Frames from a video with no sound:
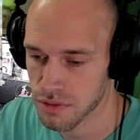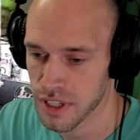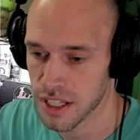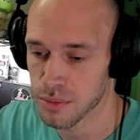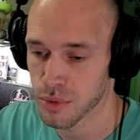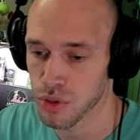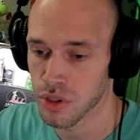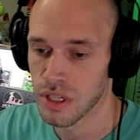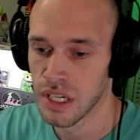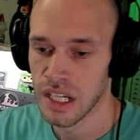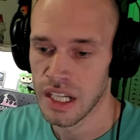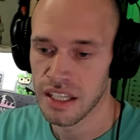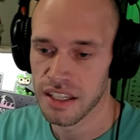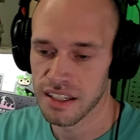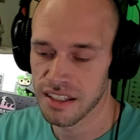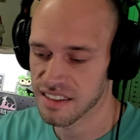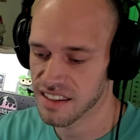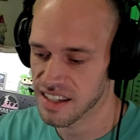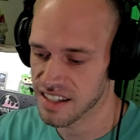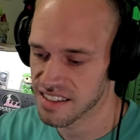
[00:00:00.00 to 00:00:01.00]
Fable,
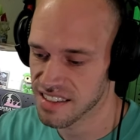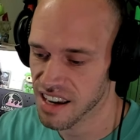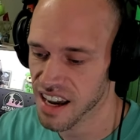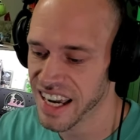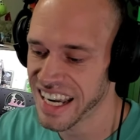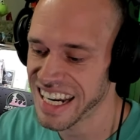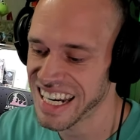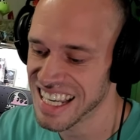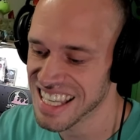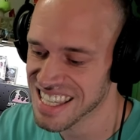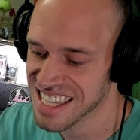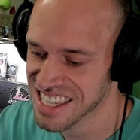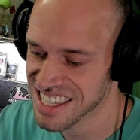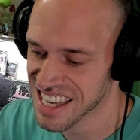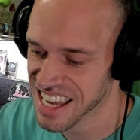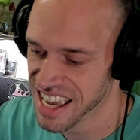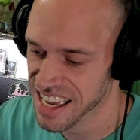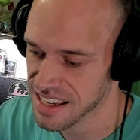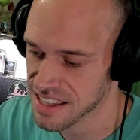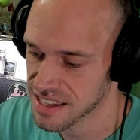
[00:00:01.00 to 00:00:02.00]
it's a tiny
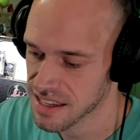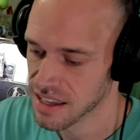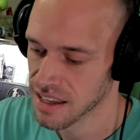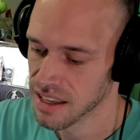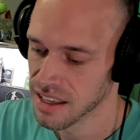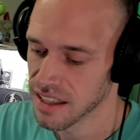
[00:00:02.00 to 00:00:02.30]
set